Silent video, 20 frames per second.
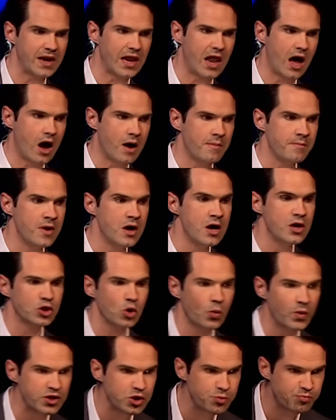alarm
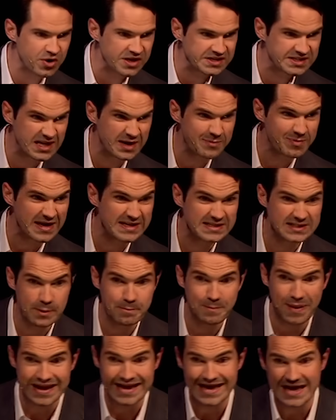that when you press it, it plays the
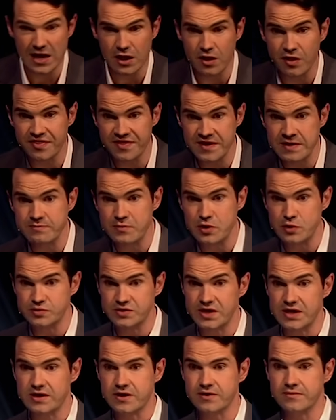Benny Hill theme
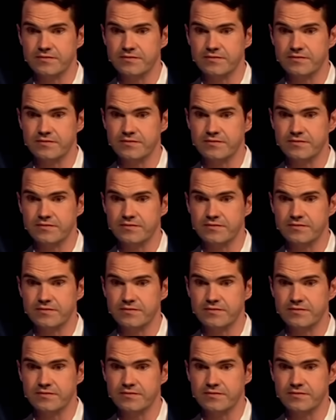music.